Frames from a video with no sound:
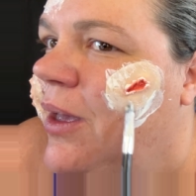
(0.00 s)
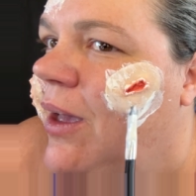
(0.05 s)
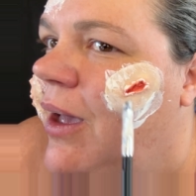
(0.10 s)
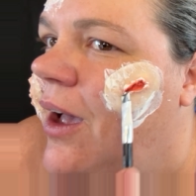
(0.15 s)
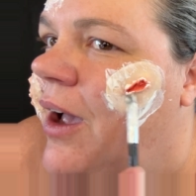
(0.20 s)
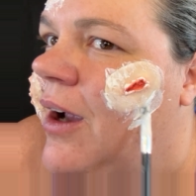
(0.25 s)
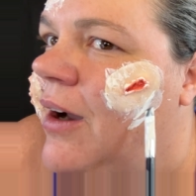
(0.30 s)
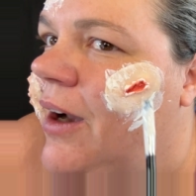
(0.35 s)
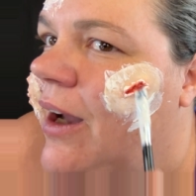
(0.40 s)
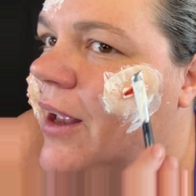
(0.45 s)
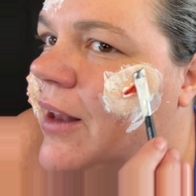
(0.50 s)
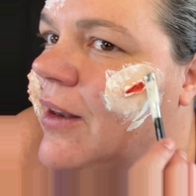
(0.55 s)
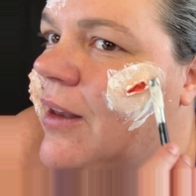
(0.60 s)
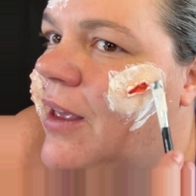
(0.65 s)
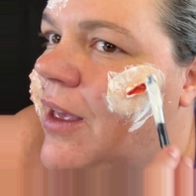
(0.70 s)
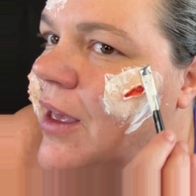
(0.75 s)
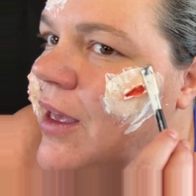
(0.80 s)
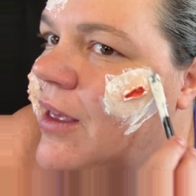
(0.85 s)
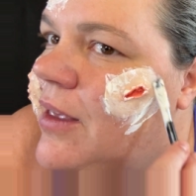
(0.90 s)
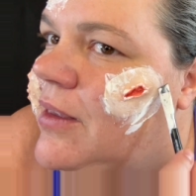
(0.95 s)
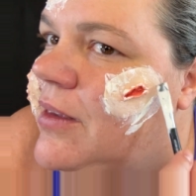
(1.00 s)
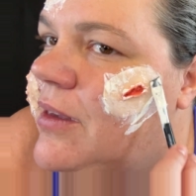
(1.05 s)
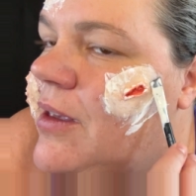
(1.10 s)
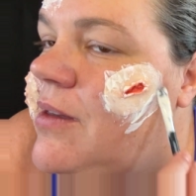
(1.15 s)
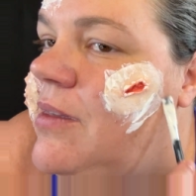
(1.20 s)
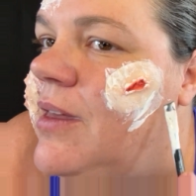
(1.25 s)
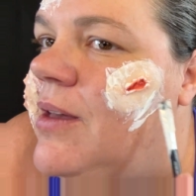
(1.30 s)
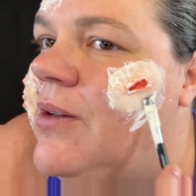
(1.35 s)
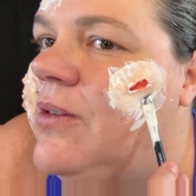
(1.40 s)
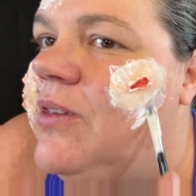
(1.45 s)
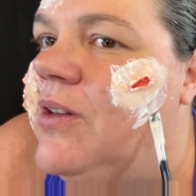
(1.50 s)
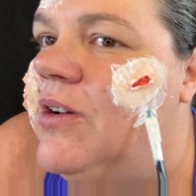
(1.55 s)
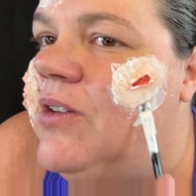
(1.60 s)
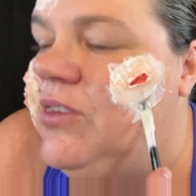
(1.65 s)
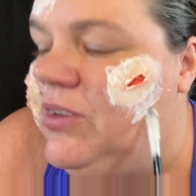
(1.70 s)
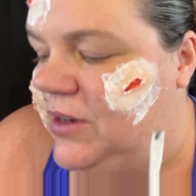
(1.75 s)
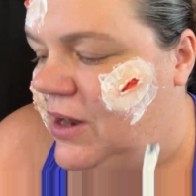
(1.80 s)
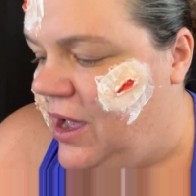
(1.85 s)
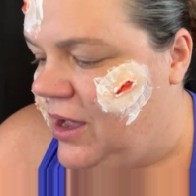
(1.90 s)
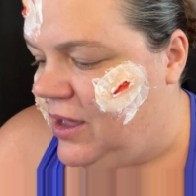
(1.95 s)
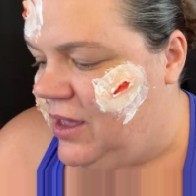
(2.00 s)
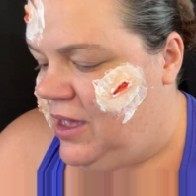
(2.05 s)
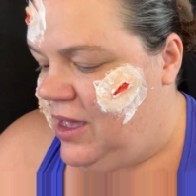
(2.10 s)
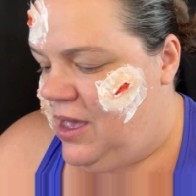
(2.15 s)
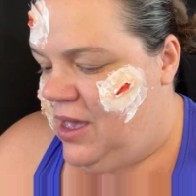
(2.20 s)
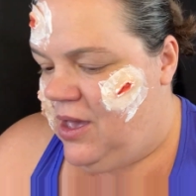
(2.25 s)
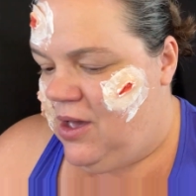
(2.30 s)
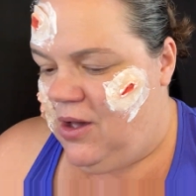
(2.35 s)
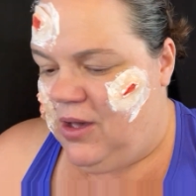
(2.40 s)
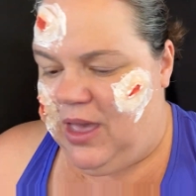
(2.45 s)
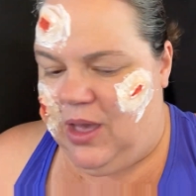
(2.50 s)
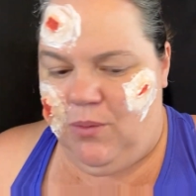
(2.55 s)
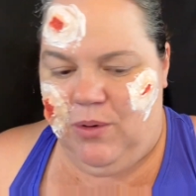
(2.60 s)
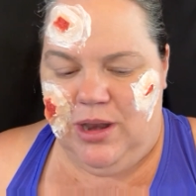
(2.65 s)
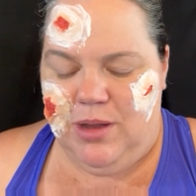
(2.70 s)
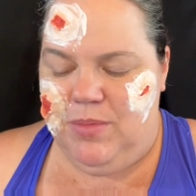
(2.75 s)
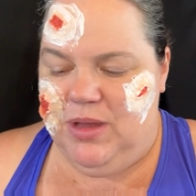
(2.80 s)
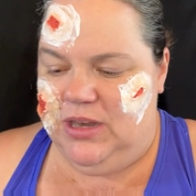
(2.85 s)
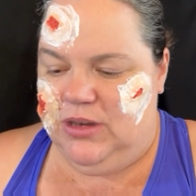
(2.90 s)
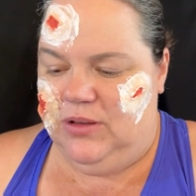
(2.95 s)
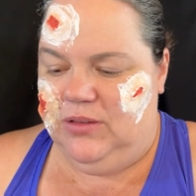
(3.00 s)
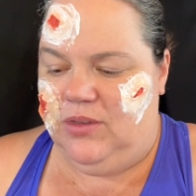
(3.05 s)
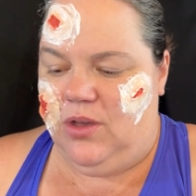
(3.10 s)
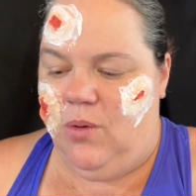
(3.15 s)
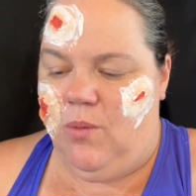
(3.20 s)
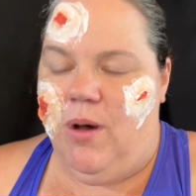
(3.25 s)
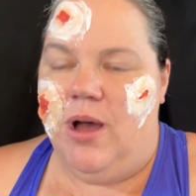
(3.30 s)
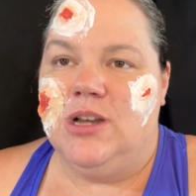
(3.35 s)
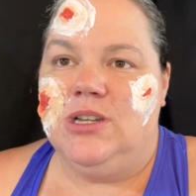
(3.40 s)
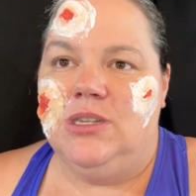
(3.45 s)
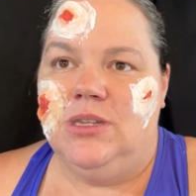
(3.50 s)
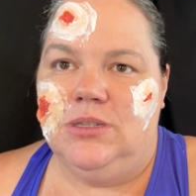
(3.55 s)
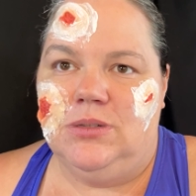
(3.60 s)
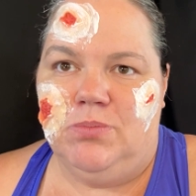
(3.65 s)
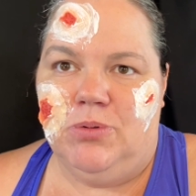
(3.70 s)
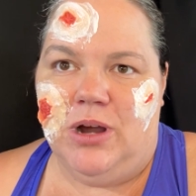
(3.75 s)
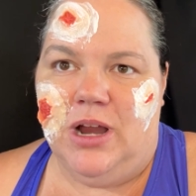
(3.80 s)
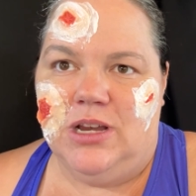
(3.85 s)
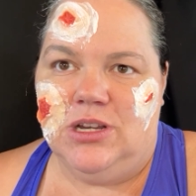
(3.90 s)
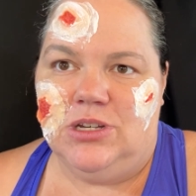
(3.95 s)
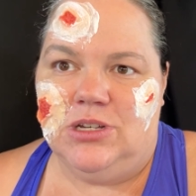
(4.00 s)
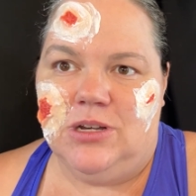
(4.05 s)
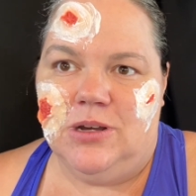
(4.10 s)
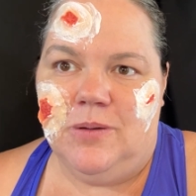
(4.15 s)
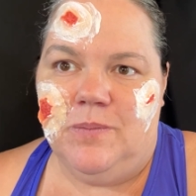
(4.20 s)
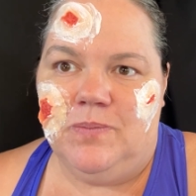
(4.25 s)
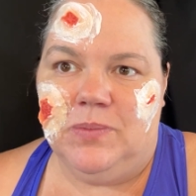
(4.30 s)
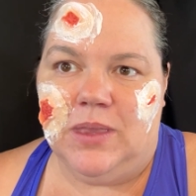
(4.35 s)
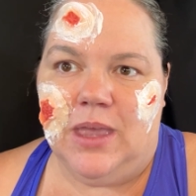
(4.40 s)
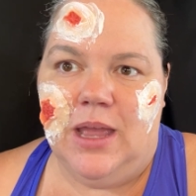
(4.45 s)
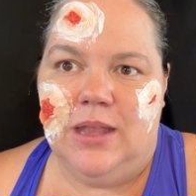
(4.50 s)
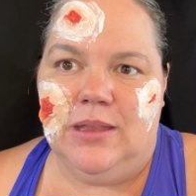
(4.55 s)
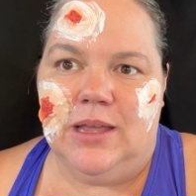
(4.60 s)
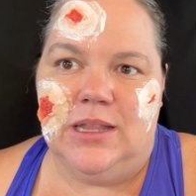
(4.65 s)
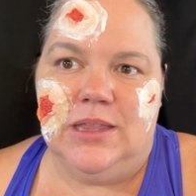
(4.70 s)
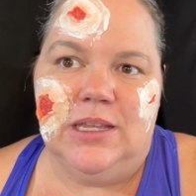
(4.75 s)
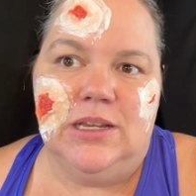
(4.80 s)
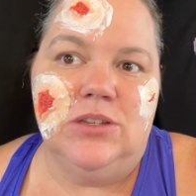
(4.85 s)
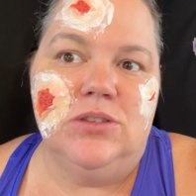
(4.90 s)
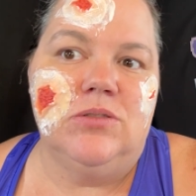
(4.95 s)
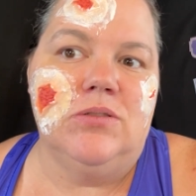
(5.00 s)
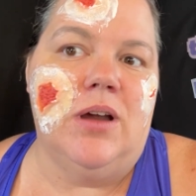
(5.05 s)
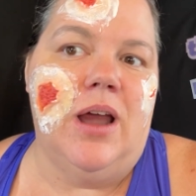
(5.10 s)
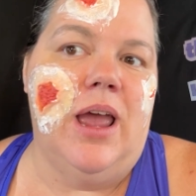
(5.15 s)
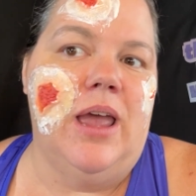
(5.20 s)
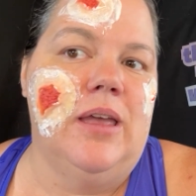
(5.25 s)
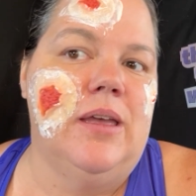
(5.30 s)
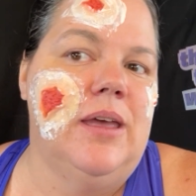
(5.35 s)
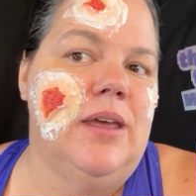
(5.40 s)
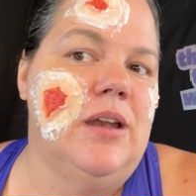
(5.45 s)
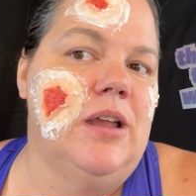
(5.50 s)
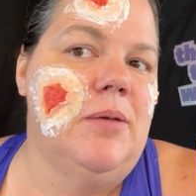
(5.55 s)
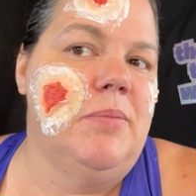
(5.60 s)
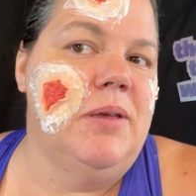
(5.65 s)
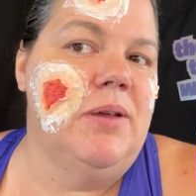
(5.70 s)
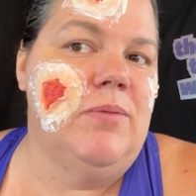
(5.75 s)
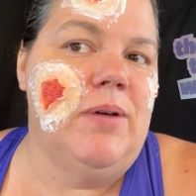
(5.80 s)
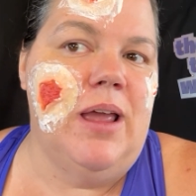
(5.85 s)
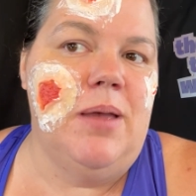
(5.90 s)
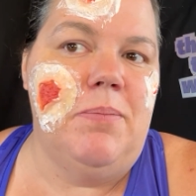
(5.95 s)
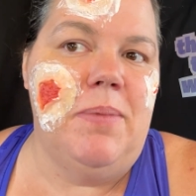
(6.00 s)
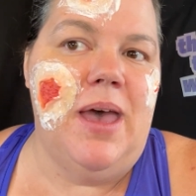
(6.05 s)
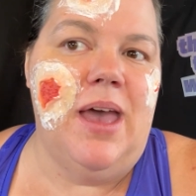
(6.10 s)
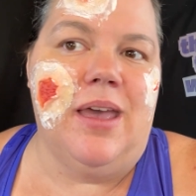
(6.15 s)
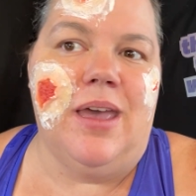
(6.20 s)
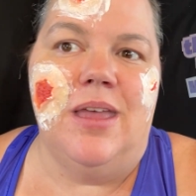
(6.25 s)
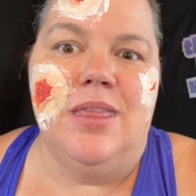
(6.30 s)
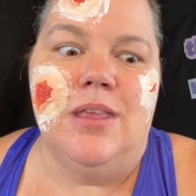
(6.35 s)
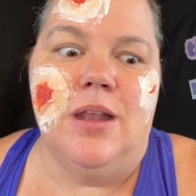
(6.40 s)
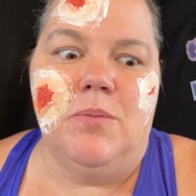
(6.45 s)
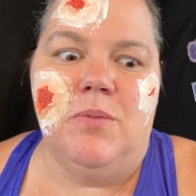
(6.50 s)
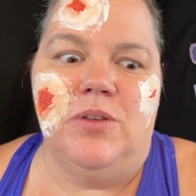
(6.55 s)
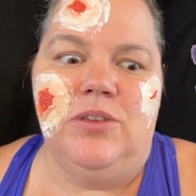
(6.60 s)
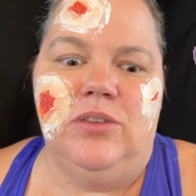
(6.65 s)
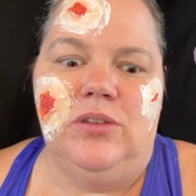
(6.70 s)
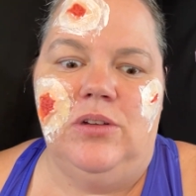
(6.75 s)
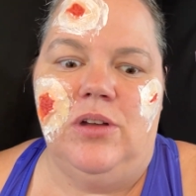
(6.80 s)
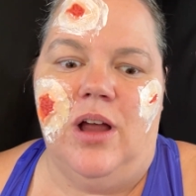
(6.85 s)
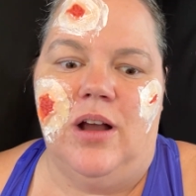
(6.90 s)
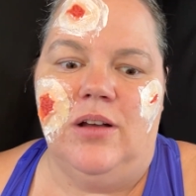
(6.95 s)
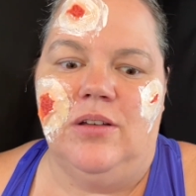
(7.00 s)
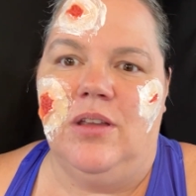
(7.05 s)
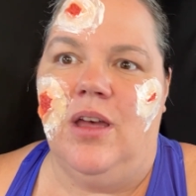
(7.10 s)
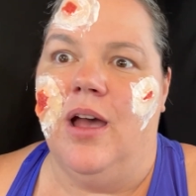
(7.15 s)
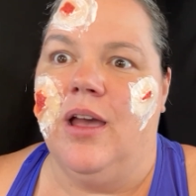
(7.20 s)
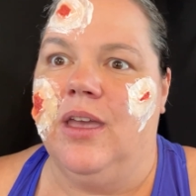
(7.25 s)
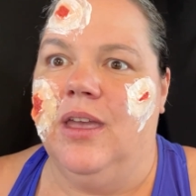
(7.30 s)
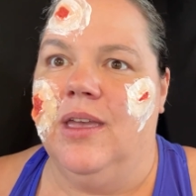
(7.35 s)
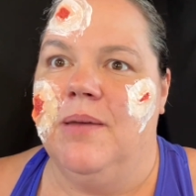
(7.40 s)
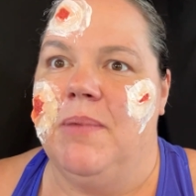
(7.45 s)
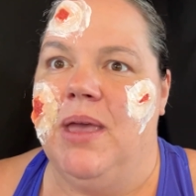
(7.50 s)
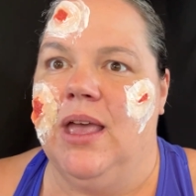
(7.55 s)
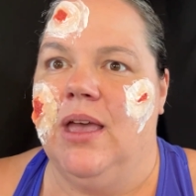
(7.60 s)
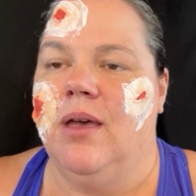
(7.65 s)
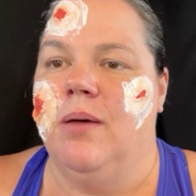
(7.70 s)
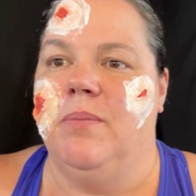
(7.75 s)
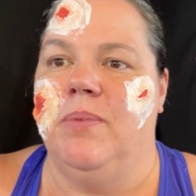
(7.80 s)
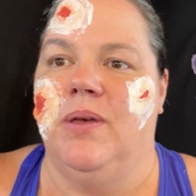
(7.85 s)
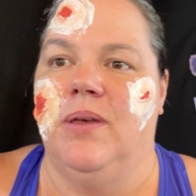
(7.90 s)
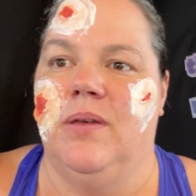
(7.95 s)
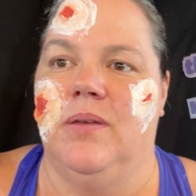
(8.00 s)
All right, so those are stuck. Okay, what I'm gonna do is go wash this brush and let these dry, and I'll be right back, and then we'll start talking makeup.